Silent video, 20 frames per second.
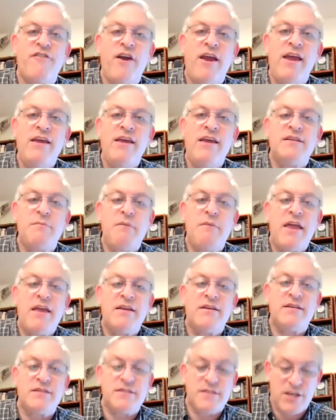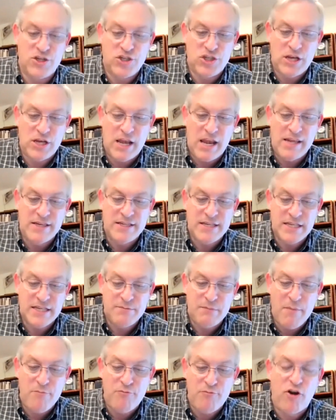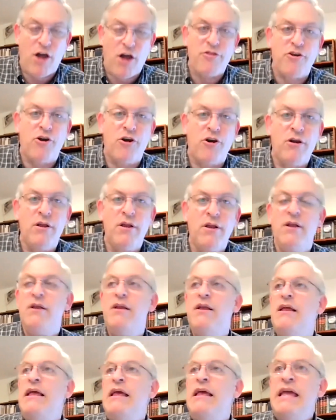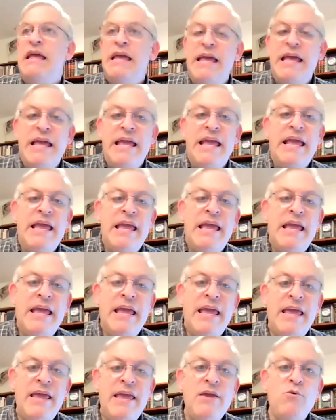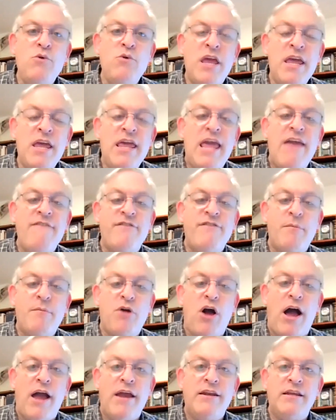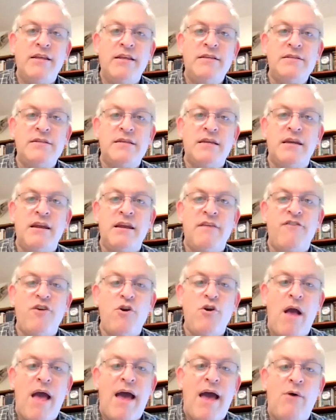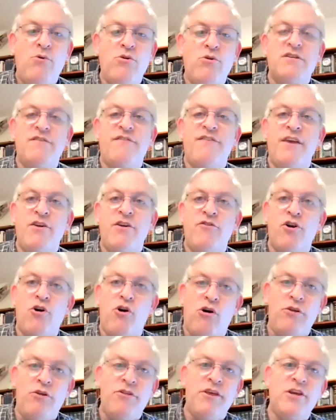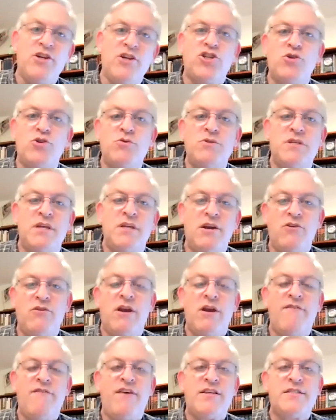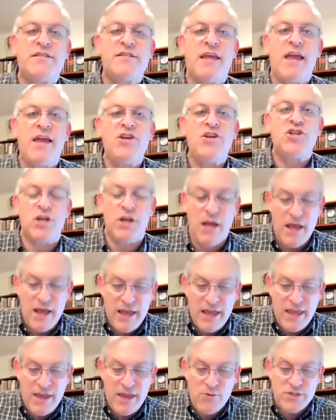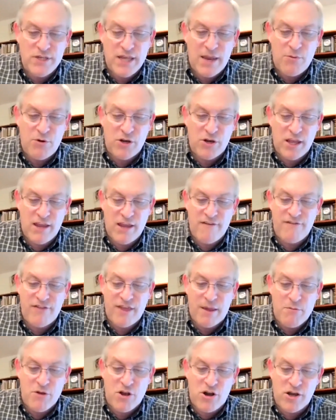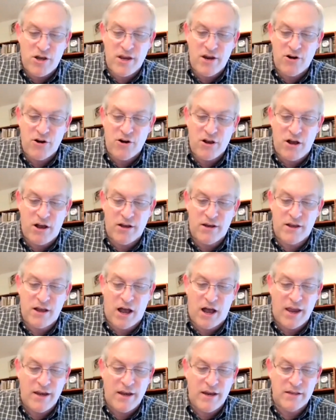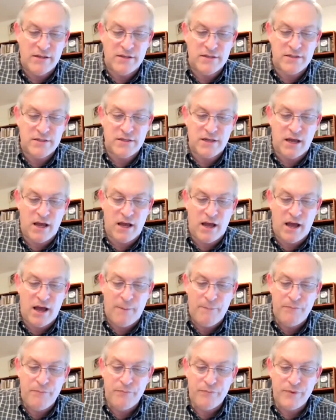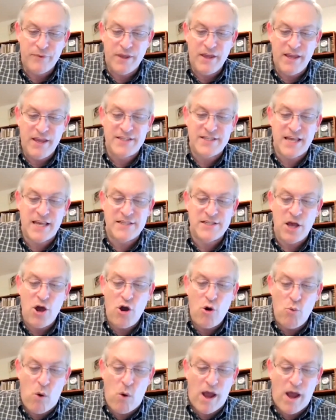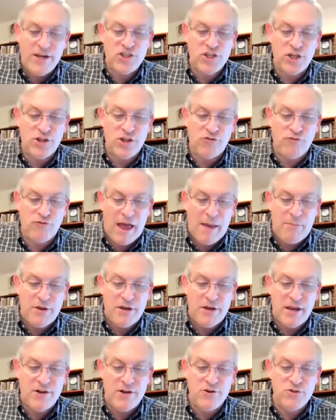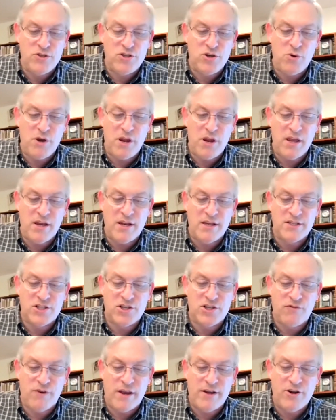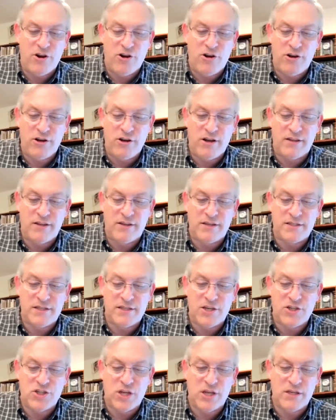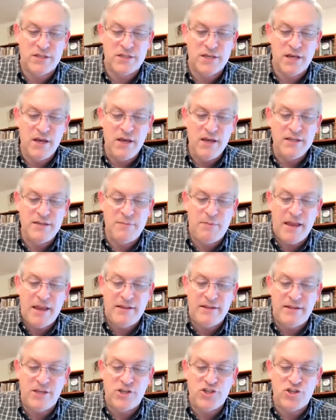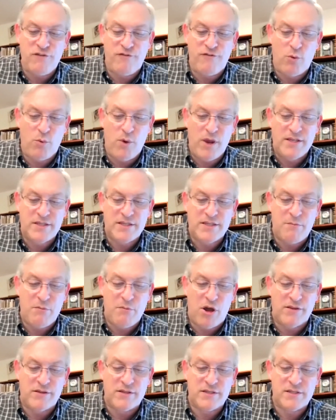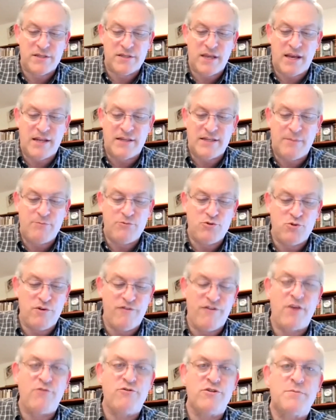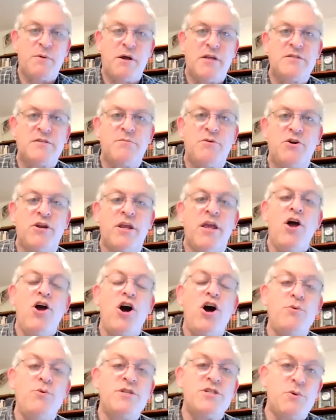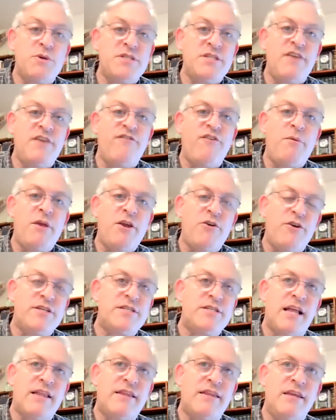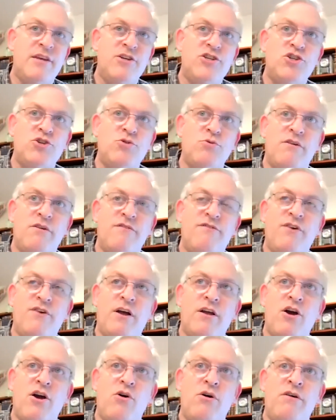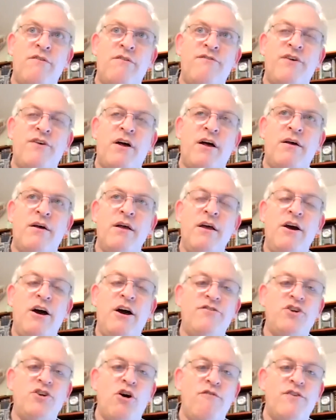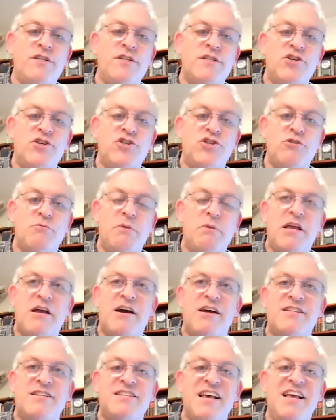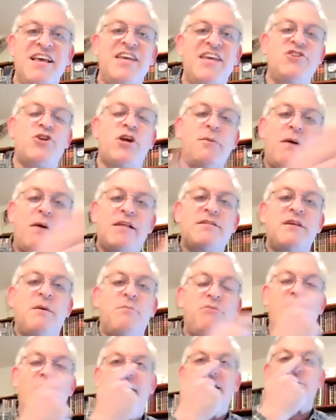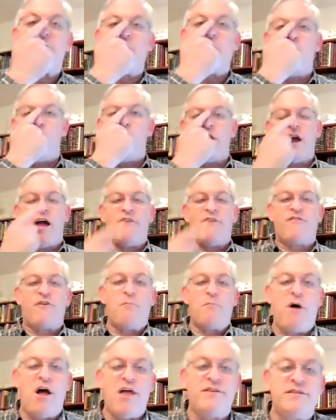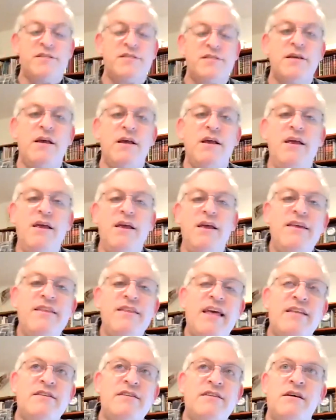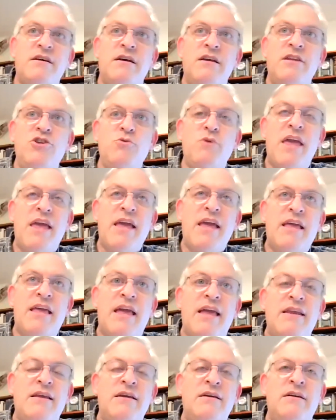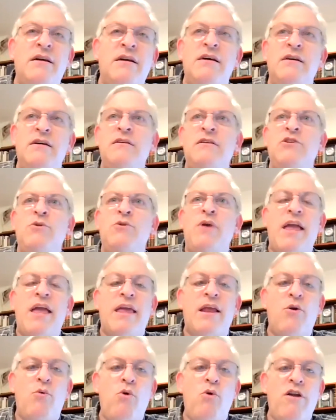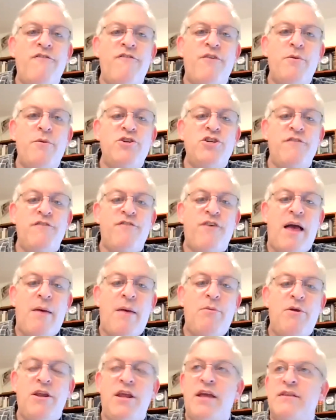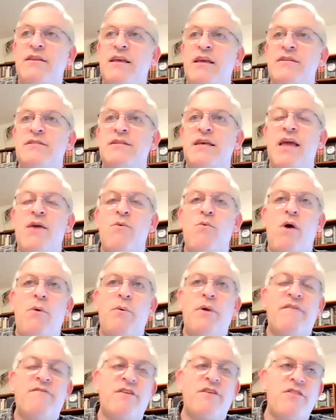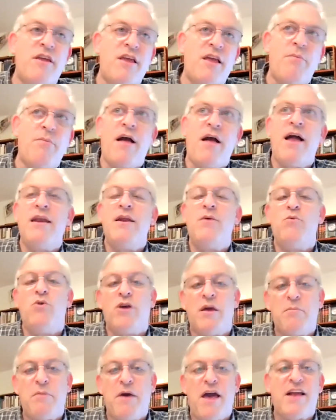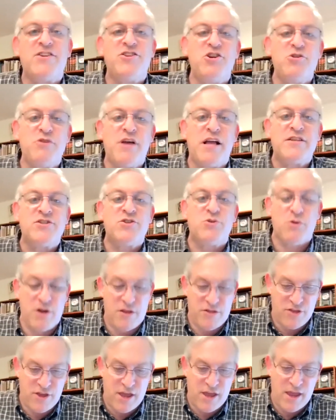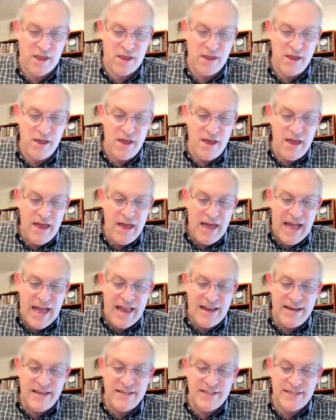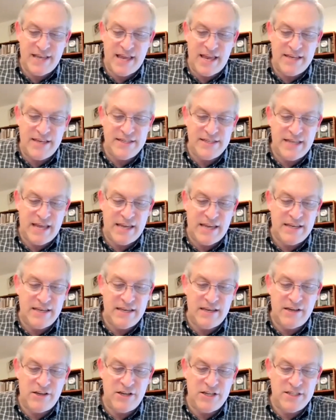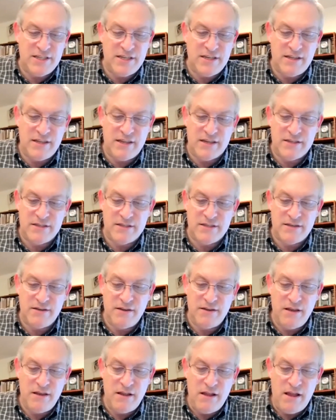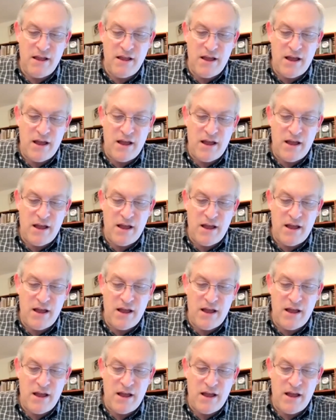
They're afraid to make a decision. And he says, my brother, he, he gave them guidance. And in a few hours of hearing all the issues here and investigation, he was able to give them clear cut guidance. Um, he says, why should the rabbinate, whose duty it is to render clear cut decisions, debate the issue for weeks and months and attempt to evade responsibility. Oh, so we see from here it's not the issue of uh, go, of uh, of Tova's issue because he's talking about something that's been going on for months that uh, you can't get uh, you can't get a word from the chief rabbinate. They say, well, we have to think about it. We'll get back to you, that sort of thing. And he says that listen to this.